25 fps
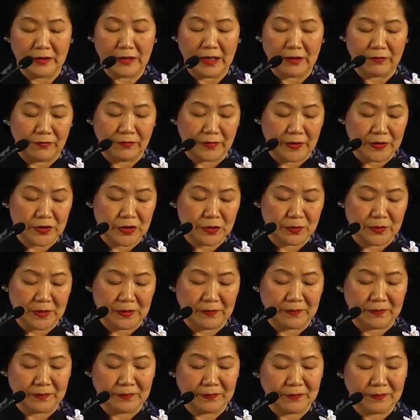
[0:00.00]

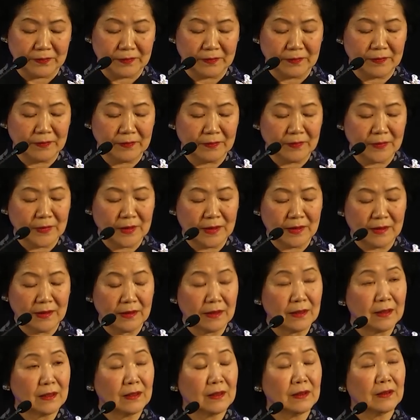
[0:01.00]
investment.
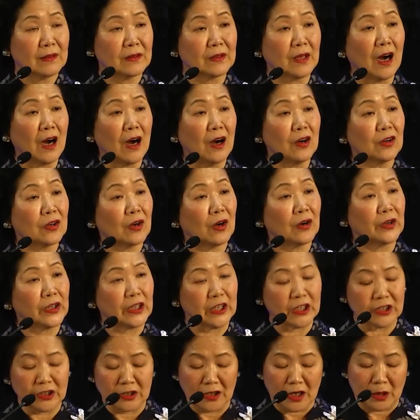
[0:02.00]
The Hong Kong
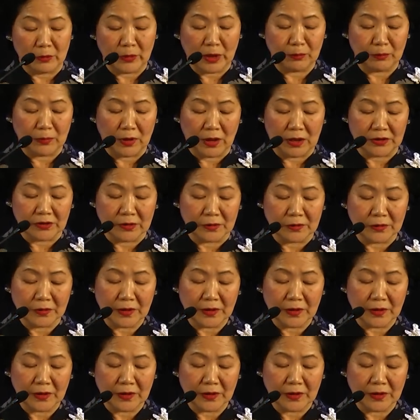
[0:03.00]
economic model